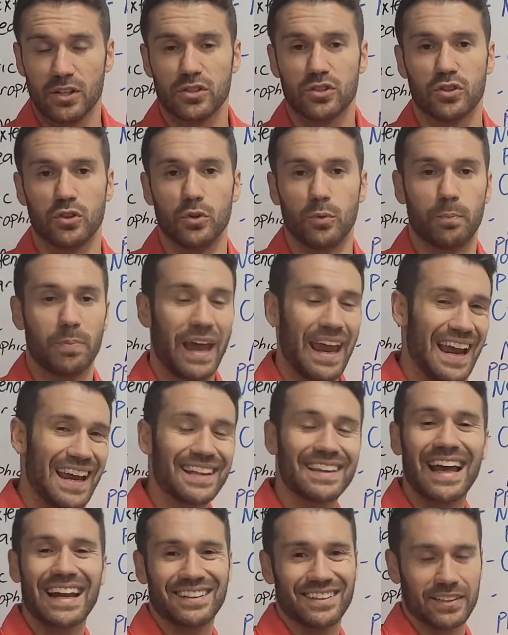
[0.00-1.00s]
to pay
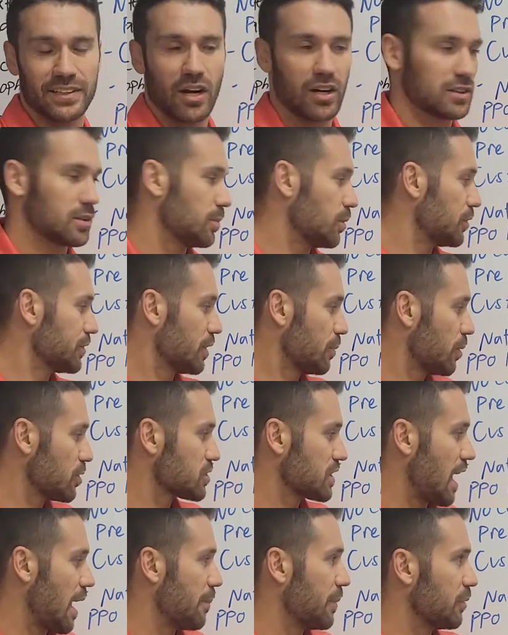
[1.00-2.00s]
that deductible in the
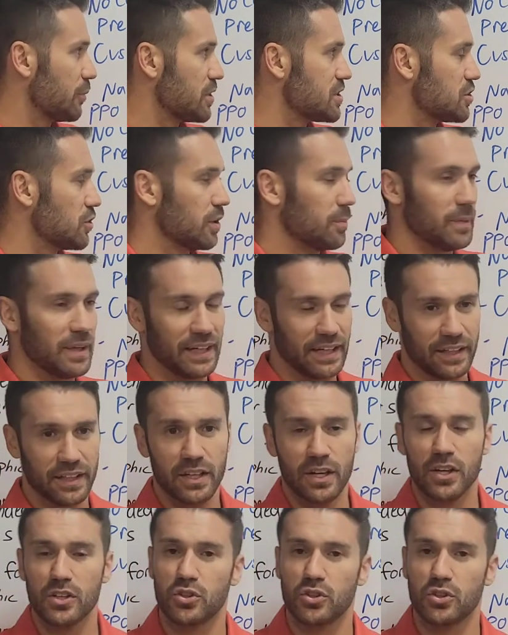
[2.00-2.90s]
most common ways you can meet it.